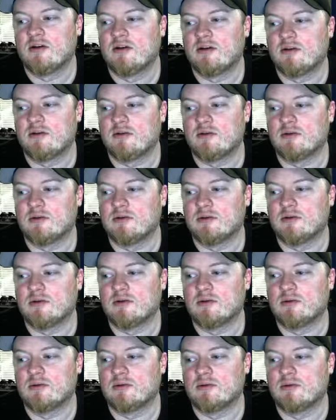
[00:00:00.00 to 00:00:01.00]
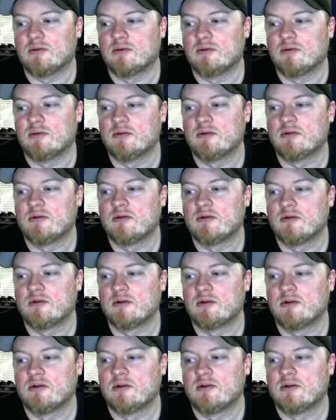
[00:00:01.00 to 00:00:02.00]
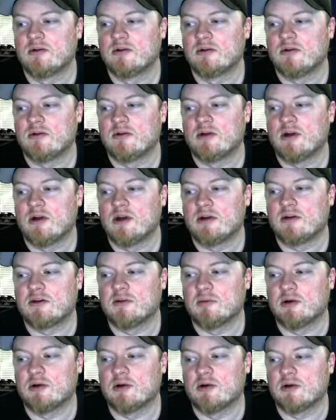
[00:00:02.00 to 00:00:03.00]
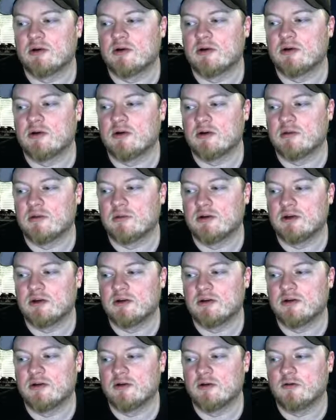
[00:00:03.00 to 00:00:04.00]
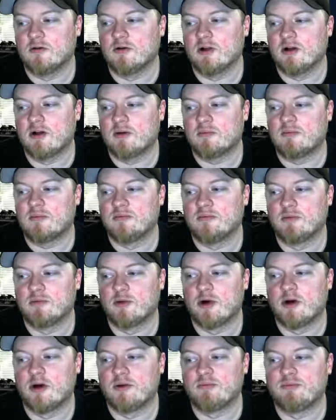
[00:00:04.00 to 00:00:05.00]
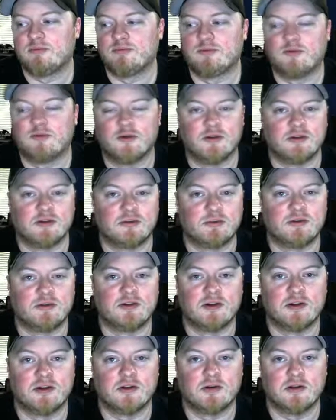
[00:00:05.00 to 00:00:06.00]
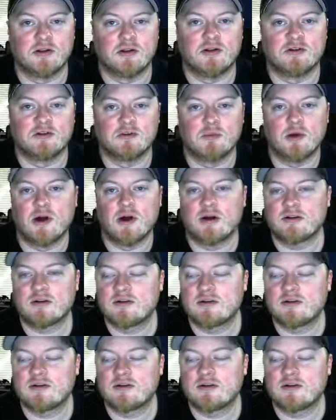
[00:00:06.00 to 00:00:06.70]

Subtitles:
can do add component on begin overlap, right, for this particular collision box.